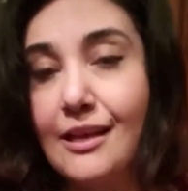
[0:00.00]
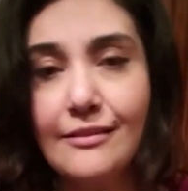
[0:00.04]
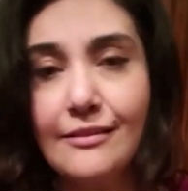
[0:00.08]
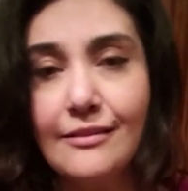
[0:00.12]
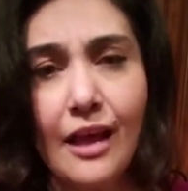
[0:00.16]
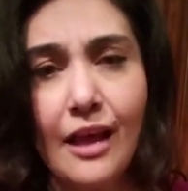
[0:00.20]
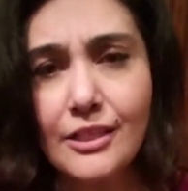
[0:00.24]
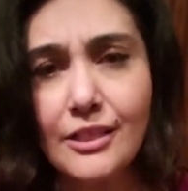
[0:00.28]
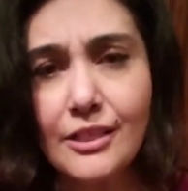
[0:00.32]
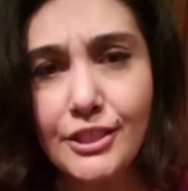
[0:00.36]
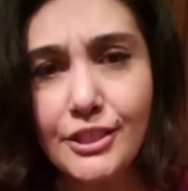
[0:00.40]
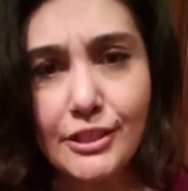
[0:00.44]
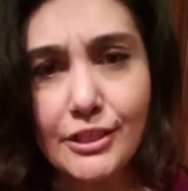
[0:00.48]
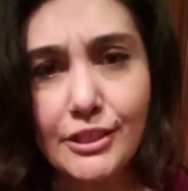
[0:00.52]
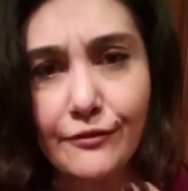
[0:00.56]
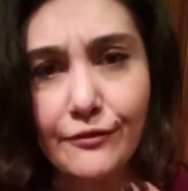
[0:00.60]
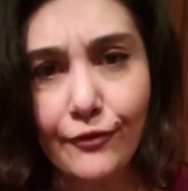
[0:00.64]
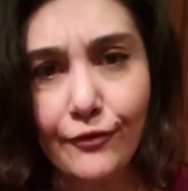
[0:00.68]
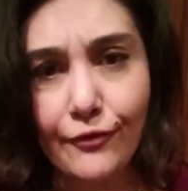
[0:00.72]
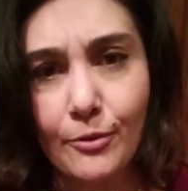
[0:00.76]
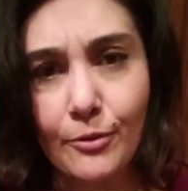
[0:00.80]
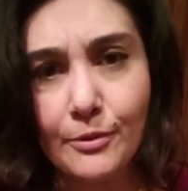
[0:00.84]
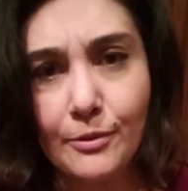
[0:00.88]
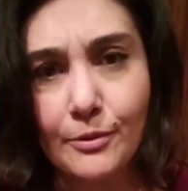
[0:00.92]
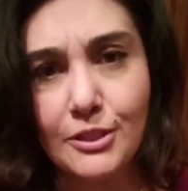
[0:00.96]
not just
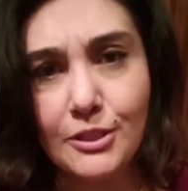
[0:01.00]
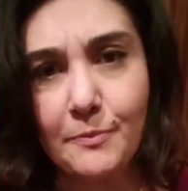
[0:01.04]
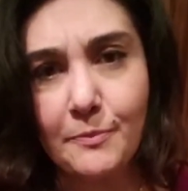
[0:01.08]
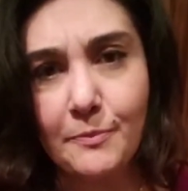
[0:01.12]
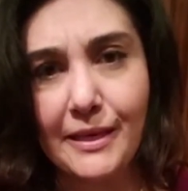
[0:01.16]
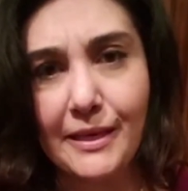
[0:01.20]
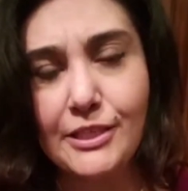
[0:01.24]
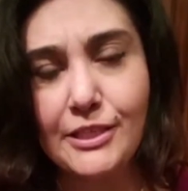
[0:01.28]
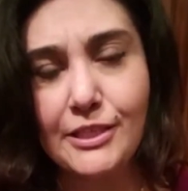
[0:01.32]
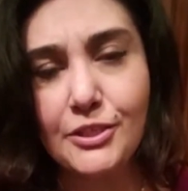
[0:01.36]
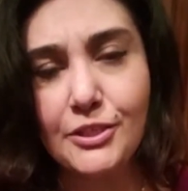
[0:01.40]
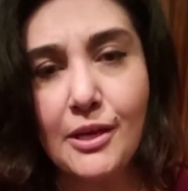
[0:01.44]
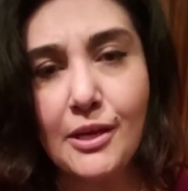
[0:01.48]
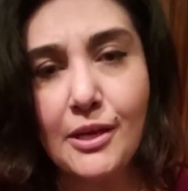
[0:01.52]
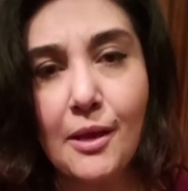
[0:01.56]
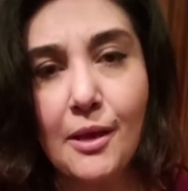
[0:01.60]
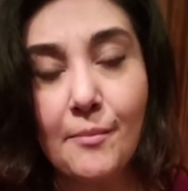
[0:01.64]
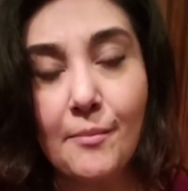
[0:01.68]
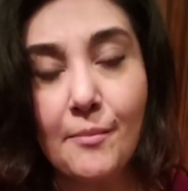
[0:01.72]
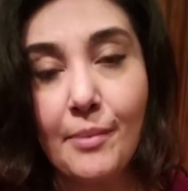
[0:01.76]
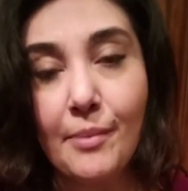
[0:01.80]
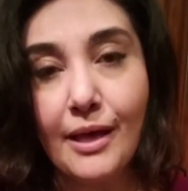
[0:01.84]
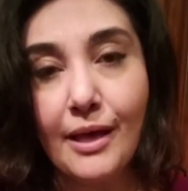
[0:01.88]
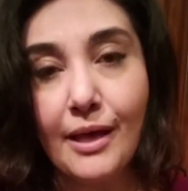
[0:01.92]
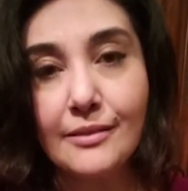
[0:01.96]
verbal speech,
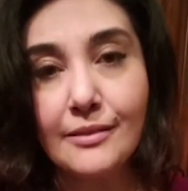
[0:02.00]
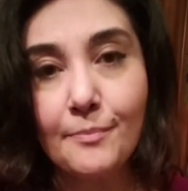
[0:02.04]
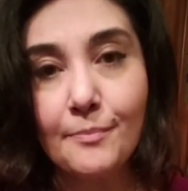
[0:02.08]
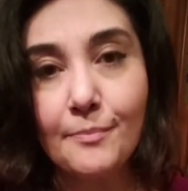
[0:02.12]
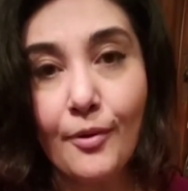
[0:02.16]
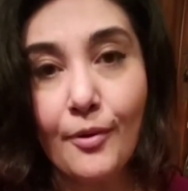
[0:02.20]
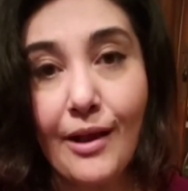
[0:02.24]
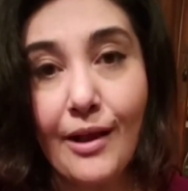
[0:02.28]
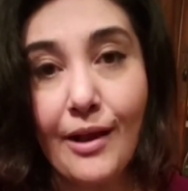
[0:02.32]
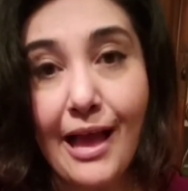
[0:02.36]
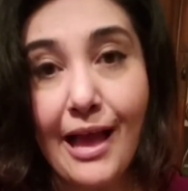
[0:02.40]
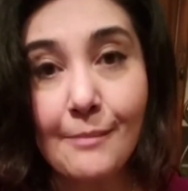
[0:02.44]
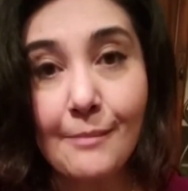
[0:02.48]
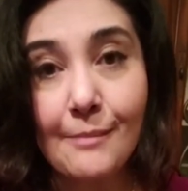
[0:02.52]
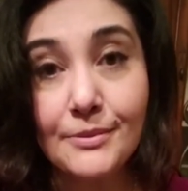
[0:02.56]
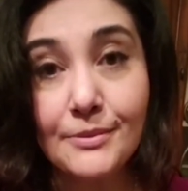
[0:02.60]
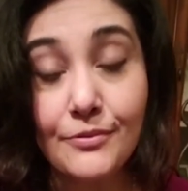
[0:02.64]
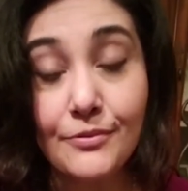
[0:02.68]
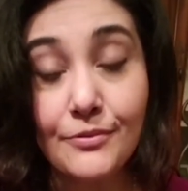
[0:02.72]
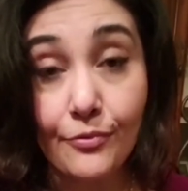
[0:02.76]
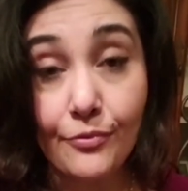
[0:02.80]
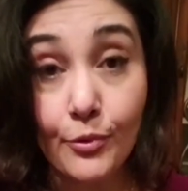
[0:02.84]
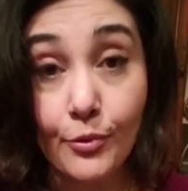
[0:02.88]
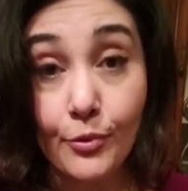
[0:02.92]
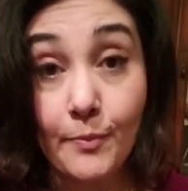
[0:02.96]
but perhaps
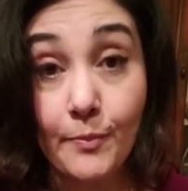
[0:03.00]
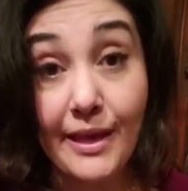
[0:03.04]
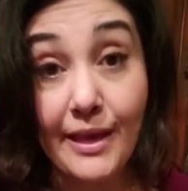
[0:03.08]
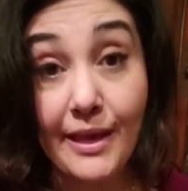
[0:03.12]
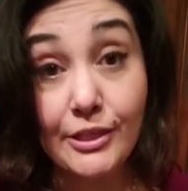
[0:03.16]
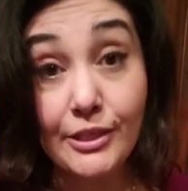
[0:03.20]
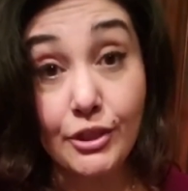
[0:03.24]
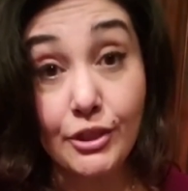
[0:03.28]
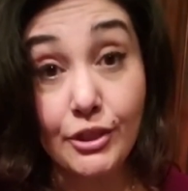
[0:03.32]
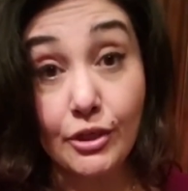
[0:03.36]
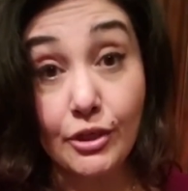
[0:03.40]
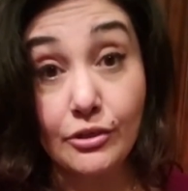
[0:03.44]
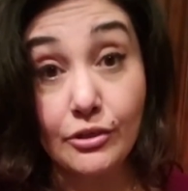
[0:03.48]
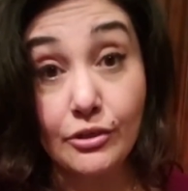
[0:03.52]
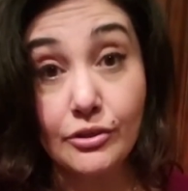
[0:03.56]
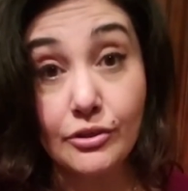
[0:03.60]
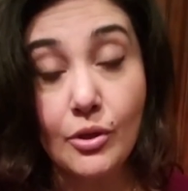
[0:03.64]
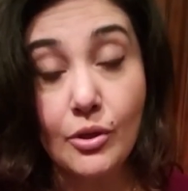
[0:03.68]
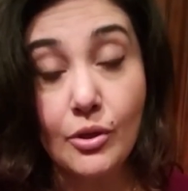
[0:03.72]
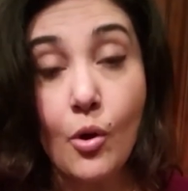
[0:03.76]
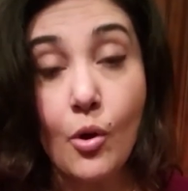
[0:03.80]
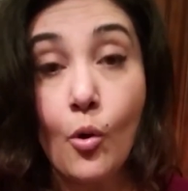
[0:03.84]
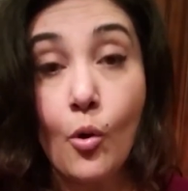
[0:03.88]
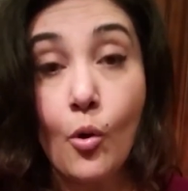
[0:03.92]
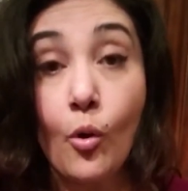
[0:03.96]
through pictures
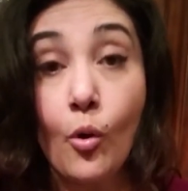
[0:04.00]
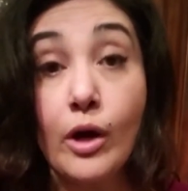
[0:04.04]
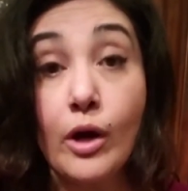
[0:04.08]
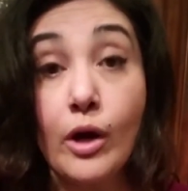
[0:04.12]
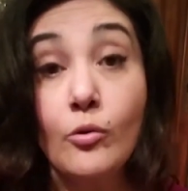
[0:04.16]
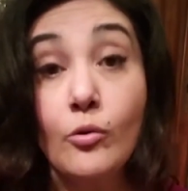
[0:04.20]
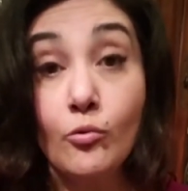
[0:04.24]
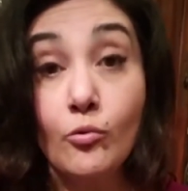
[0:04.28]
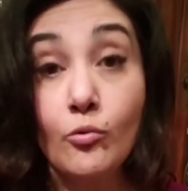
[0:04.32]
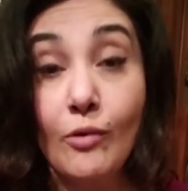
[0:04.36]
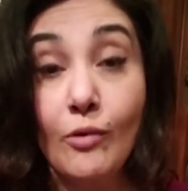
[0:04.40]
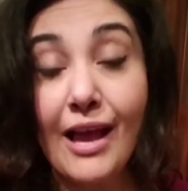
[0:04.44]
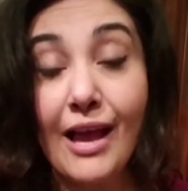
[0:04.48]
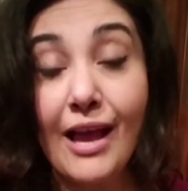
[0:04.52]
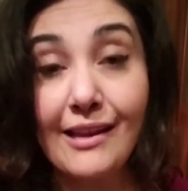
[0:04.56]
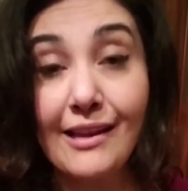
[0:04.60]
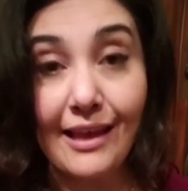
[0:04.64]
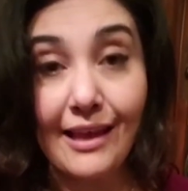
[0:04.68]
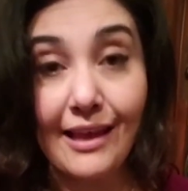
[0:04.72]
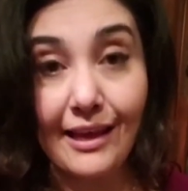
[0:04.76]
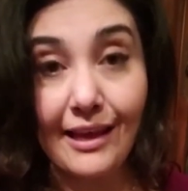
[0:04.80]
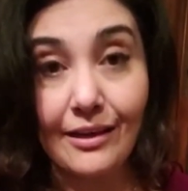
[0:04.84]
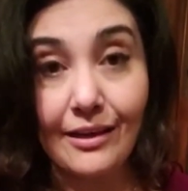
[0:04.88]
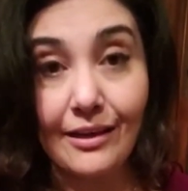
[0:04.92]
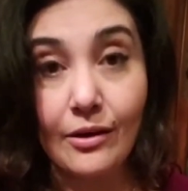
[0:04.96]
or
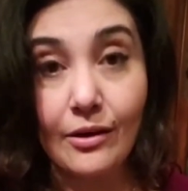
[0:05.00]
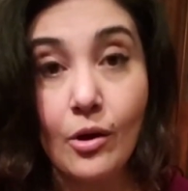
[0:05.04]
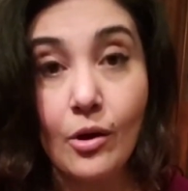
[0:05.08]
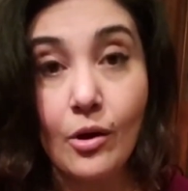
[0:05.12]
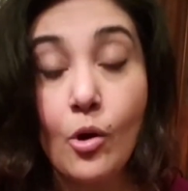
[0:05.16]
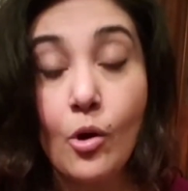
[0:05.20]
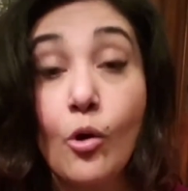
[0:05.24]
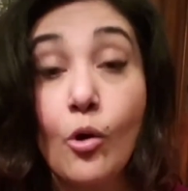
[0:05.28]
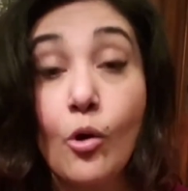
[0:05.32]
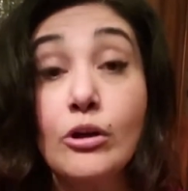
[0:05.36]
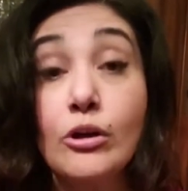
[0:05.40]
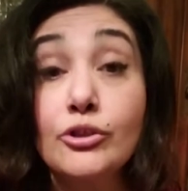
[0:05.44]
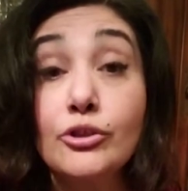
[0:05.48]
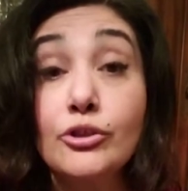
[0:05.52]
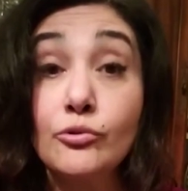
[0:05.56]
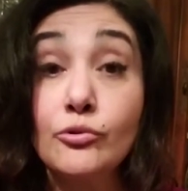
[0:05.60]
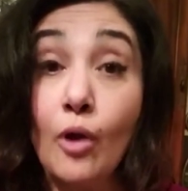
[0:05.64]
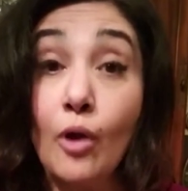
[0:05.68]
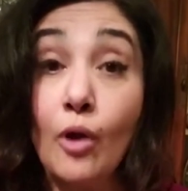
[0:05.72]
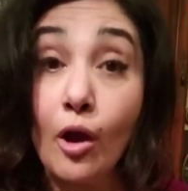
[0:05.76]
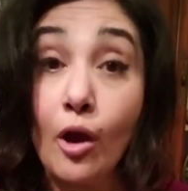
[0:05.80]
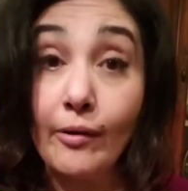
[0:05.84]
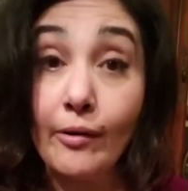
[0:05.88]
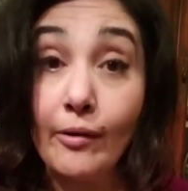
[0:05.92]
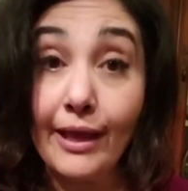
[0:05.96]
writing or
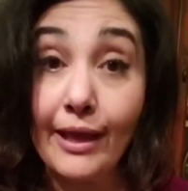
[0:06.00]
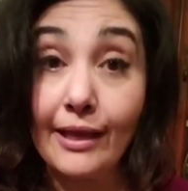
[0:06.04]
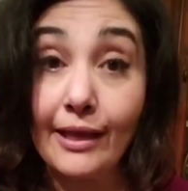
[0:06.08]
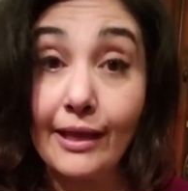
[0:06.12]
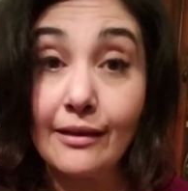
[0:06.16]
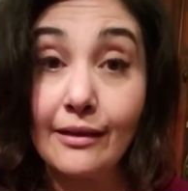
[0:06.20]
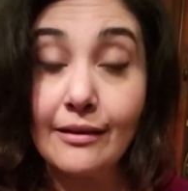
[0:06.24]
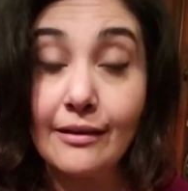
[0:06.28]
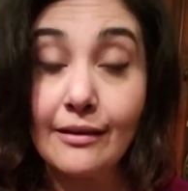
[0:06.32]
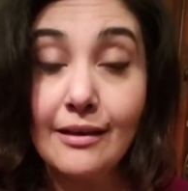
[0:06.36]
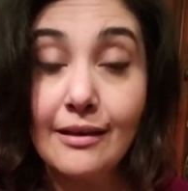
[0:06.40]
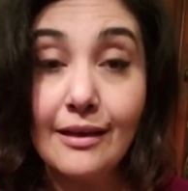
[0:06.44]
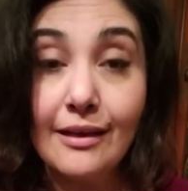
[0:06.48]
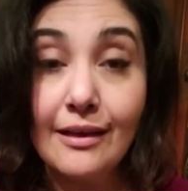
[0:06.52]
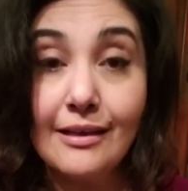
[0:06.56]
drawing.